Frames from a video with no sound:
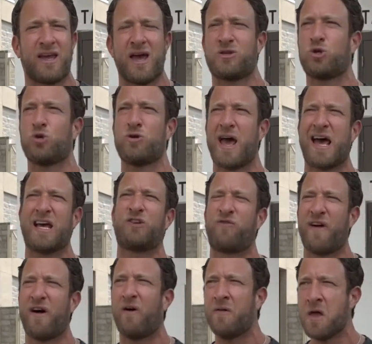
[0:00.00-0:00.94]
get to,
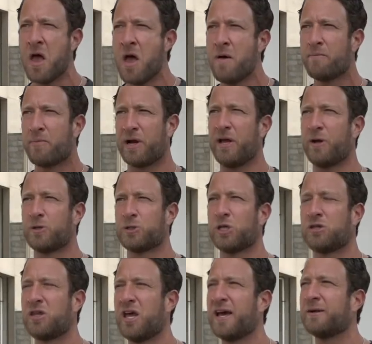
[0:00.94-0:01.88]
Nashville, but here's
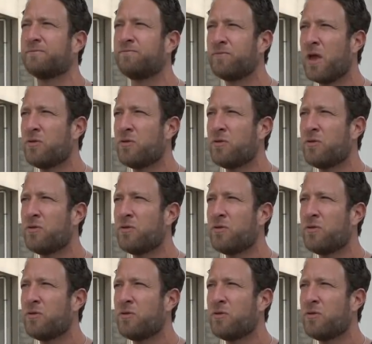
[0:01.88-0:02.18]
the thing.